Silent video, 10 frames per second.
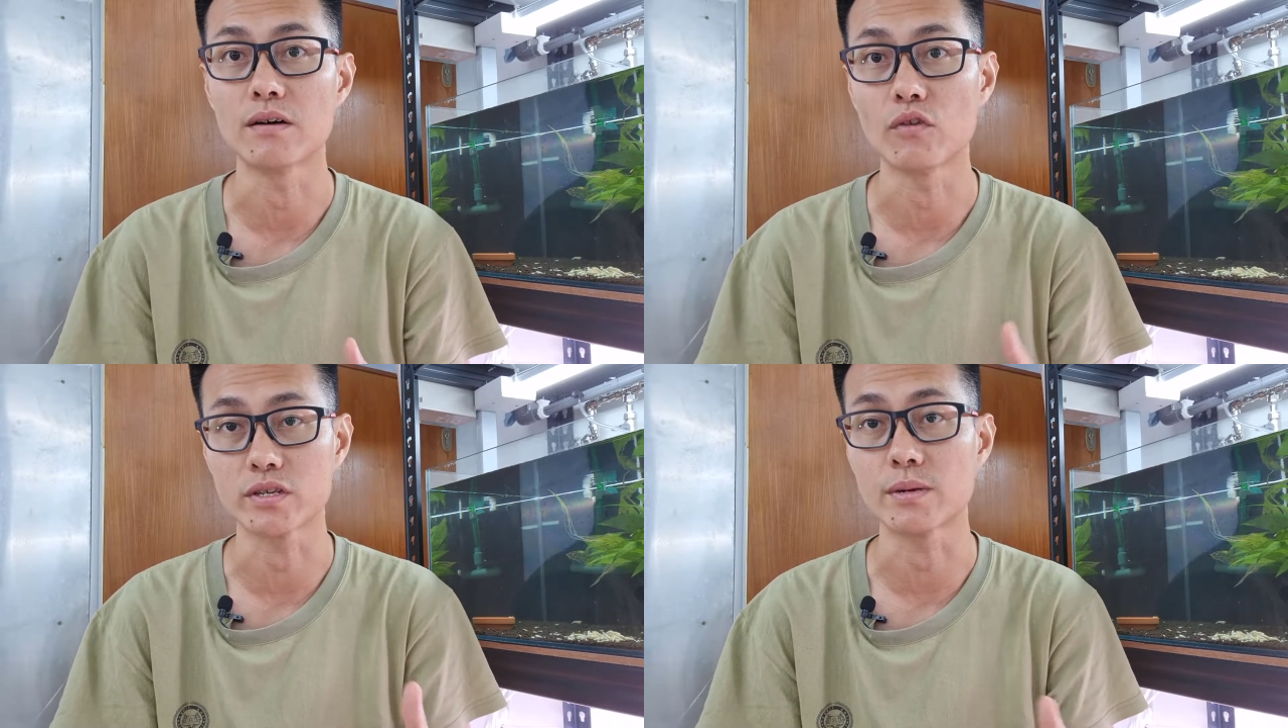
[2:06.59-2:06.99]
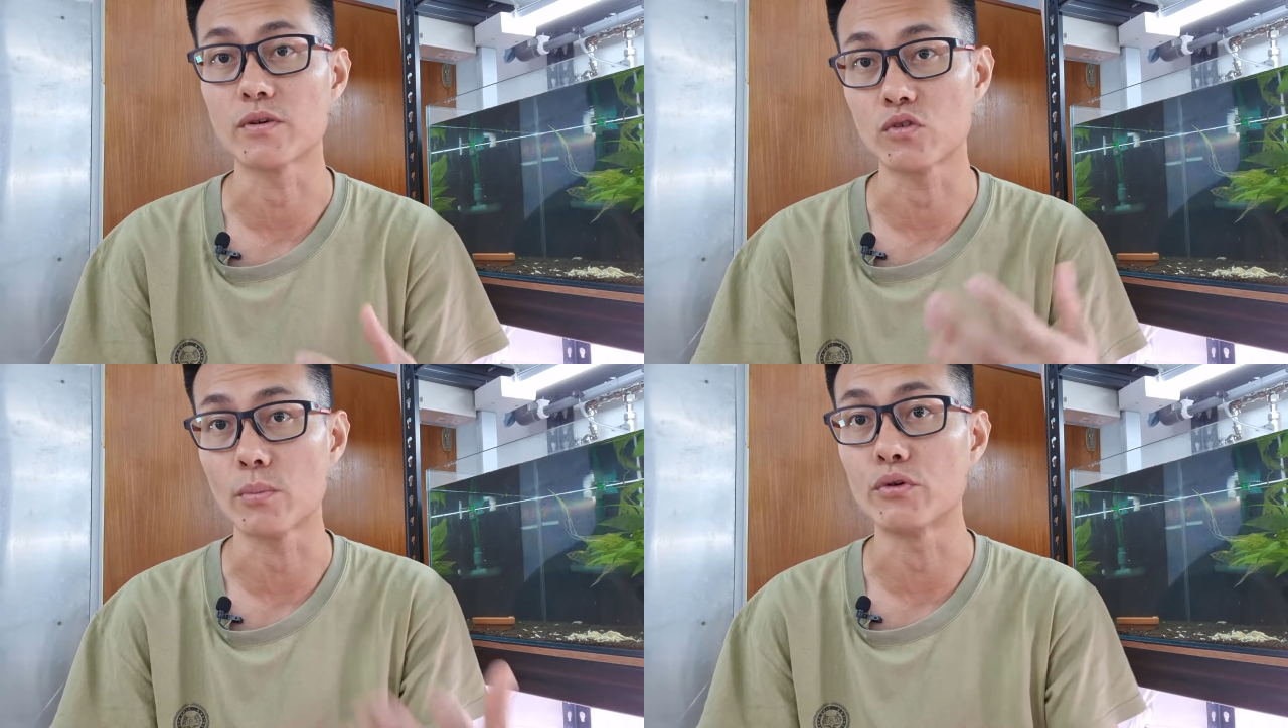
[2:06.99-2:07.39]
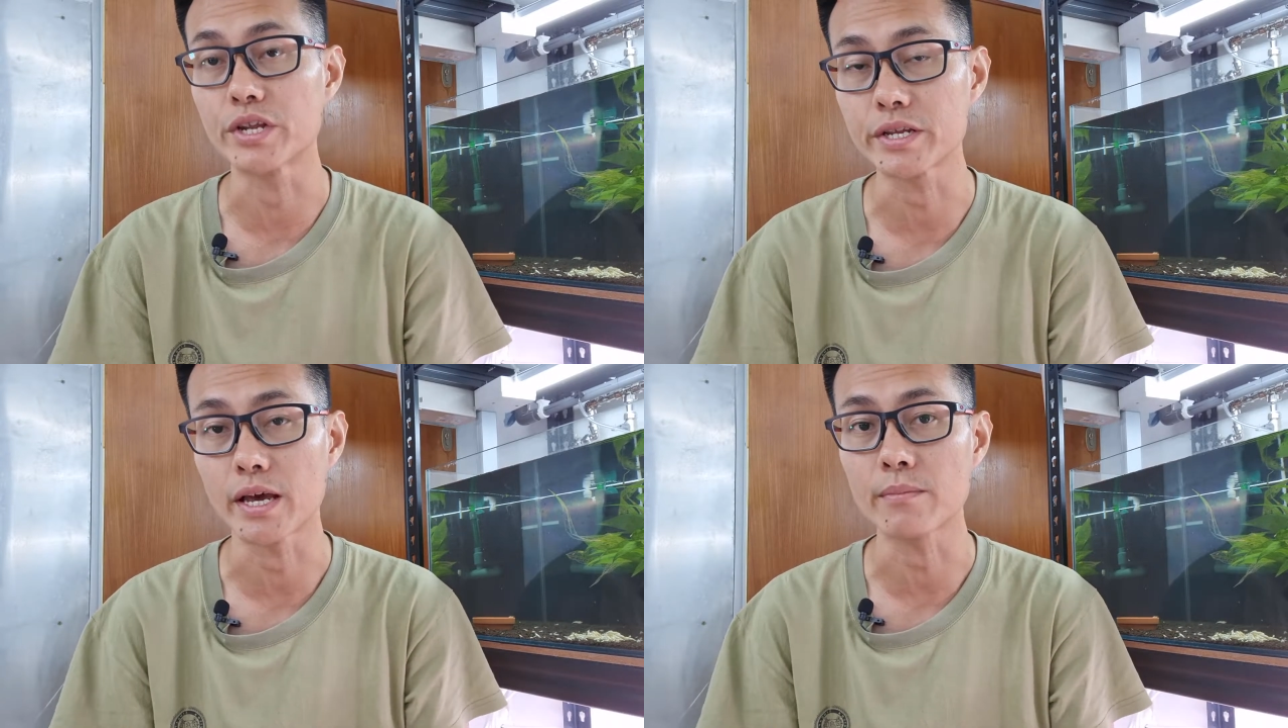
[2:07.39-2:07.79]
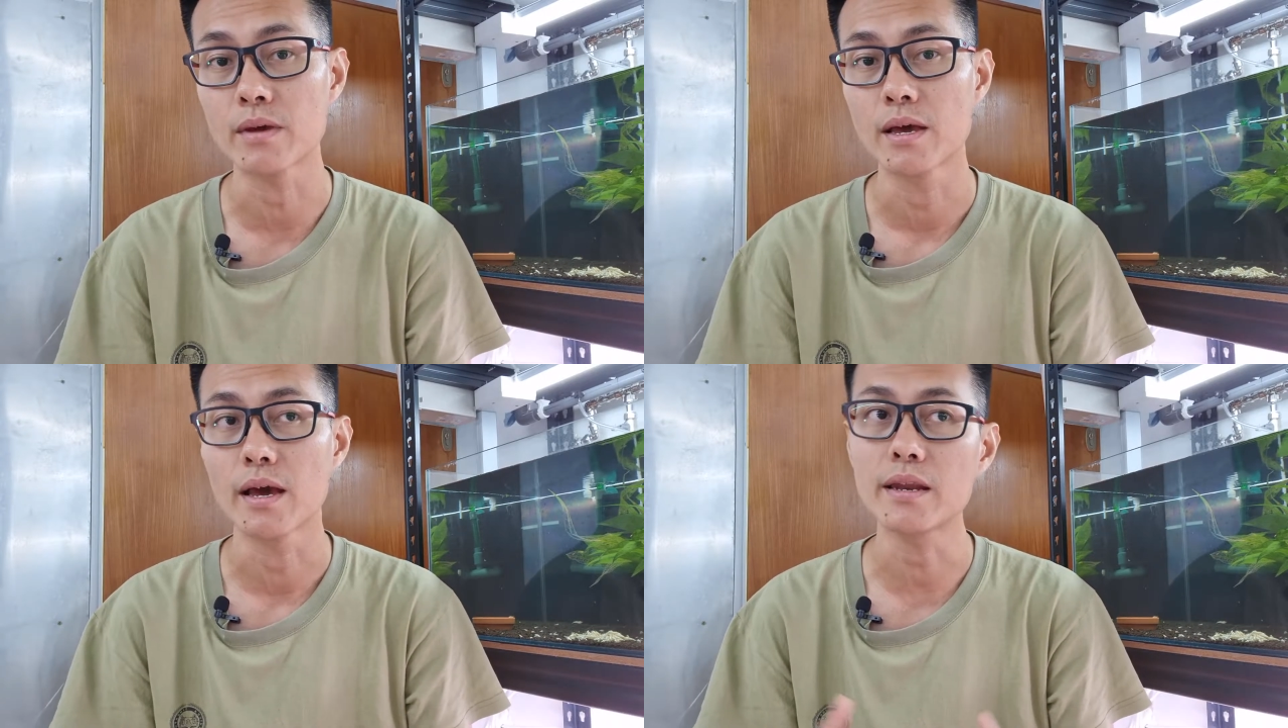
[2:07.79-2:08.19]
for example, you're breeding them,
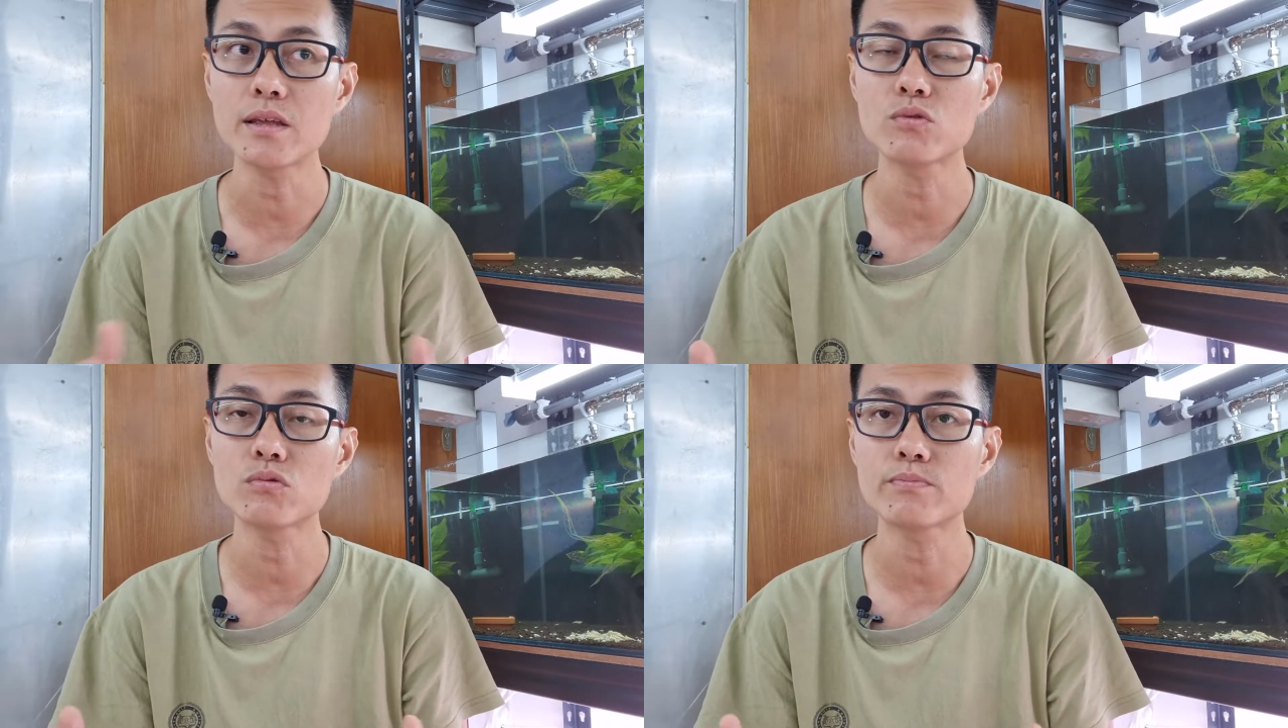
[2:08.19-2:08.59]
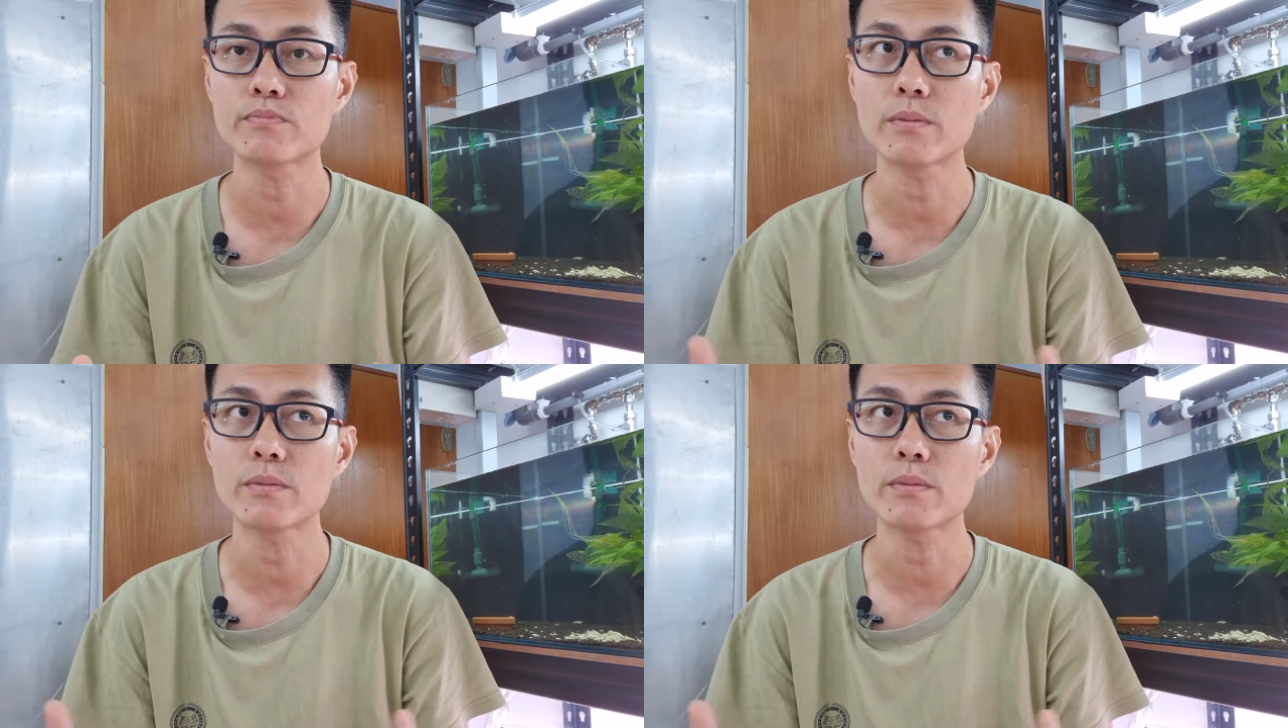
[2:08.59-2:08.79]
and then you